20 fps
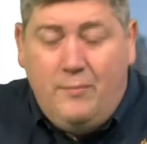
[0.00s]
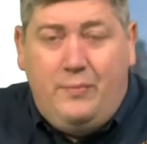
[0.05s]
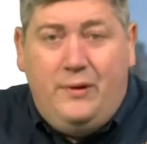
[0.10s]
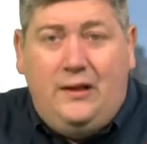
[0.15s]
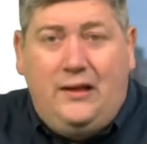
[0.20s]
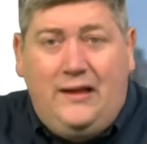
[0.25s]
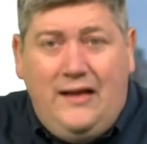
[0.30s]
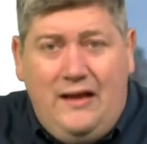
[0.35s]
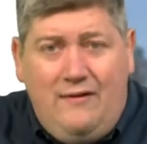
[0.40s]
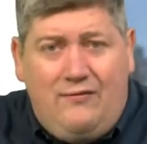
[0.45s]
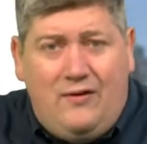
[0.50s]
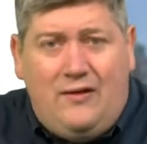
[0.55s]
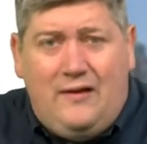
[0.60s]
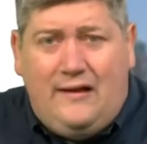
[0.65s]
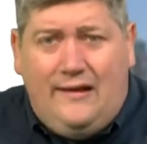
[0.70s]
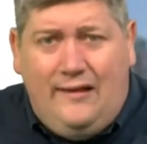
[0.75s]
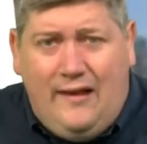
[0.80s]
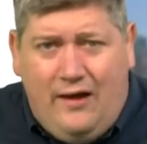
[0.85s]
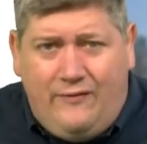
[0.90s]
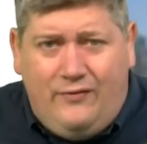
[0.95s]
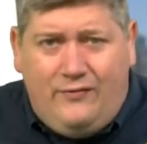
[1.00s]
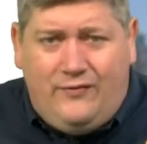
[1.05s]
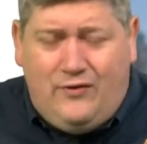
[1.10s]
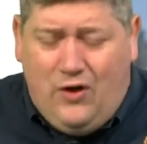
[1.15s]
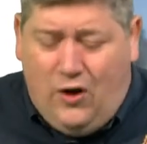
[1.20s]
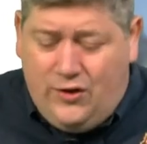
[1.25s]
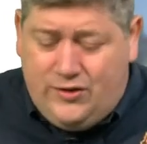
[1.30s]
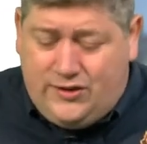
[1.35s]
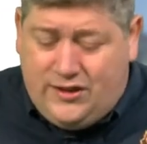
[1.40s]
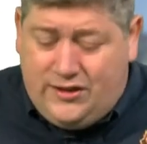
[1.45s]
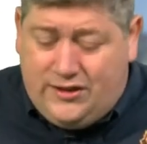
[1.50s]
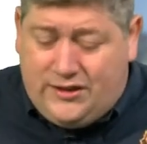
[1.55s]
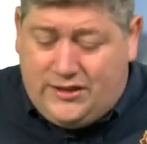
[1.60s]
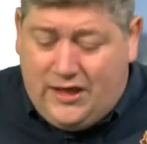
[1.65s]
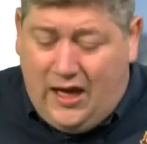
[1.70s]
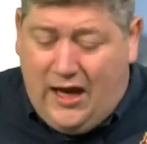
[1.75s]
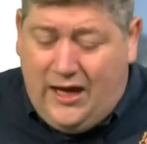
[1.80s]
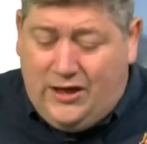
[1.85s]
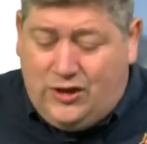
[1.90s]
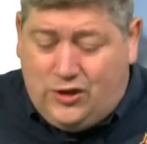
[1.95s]
Believe that the love of God's
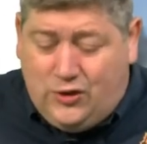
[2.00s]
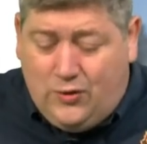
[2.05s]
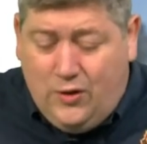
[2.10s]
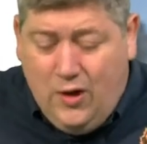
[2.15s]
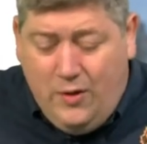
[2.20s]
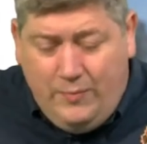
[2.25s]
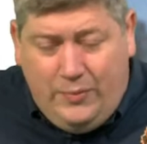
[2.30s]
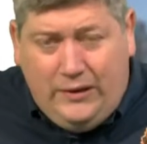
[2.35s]
inside you.